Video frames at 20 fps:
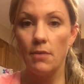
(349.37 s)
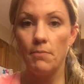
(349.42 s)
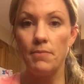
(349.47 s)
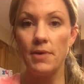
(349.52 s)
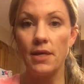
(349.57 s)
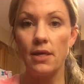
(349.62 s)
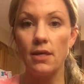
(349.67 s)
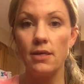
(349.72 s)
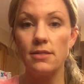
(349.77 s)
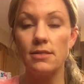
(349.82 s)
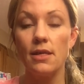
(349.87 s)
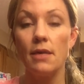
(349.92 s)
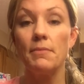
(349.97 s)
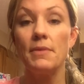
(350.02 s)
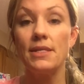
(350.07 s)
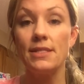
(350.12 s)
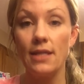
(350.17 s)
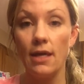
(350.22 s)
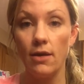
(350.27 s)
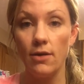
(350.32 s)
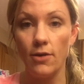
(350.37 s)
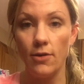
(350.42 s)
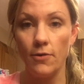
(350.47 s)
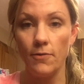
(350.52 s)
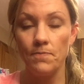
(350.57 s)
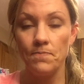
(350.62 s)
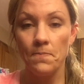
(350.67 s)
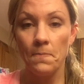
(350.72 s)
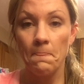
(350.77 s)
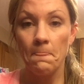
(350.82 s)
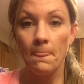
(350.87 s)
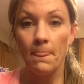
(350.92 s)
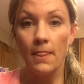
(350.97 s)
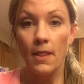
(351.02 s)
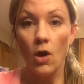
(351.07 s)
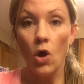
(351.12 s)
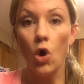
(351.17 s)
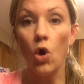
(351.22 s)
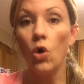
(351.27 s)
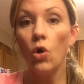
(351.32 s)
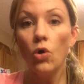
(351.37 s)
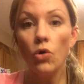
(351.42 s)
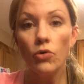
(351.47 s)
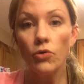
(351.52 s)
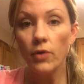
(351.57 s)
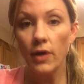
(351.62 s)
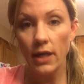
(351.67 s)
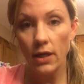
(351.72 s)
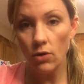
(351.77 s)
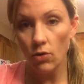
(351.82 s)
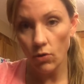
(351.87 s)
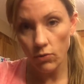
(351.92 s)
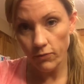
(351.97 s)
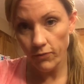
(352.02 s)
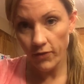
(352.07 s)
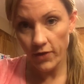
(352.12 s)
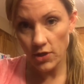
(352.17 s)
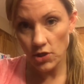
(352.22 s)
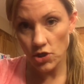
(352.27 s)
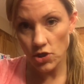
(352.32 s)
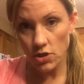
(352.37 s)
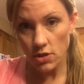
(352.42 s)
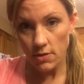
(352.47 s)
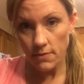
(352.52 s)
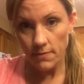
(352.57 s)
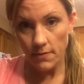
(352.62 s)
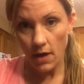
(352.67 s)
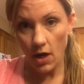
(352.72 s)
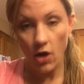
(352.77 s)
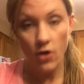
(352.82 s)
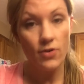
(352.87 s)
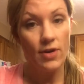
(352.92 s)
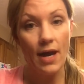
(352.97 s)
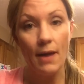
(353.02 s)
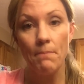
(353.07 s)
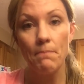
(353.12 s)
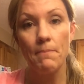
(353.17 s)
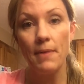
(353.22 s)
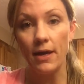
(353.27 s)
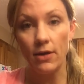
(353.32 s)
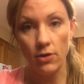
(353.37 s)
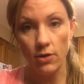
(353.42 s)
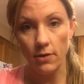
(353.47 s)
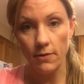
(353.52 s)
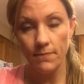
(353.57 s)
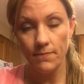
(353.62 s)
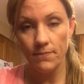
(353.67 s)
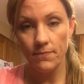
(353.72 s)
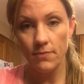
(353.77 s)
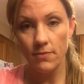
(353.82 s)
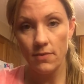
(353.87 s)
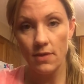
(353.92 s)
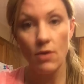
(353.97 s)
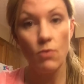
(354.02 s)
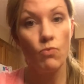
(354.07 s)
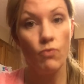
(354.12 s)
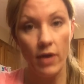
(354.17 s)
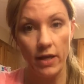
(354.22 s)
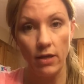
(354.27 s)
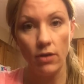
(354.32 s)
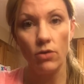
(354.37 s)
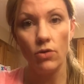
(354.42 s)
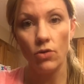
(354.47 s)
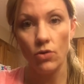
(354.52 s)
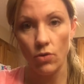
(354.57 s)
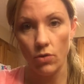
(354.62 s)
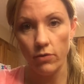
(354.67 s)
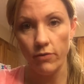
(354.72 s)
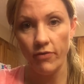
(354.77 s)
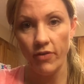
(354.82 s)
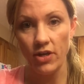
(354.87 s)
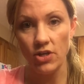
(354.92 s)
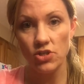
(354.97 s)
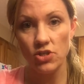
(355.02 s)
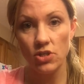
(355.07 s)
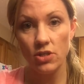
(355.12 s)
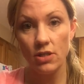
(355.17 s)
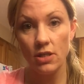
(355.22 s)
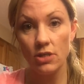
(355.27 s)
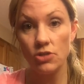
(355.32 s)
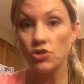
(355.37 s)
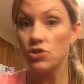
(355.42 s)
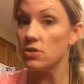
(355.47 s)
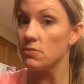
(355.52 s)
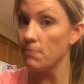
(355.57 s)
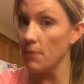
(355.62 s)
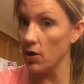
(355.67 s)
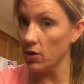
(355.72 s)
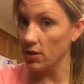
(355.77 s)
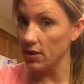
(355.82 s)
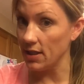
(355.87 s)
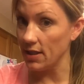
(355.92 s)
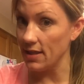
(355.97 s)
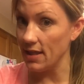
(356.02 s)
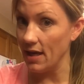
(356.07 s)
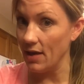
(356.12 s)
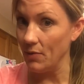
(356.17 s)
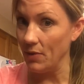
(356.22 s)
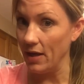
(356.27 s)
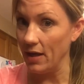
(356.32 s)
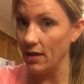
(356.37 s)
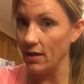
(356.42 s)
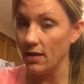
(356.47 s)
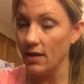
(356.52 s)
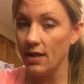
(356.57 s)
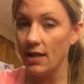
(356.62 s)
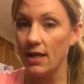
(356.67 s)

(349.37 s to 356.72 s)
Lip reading: Because let me tell you, whole grain goldfish are not better than regular goldfish. It's just marketed that way.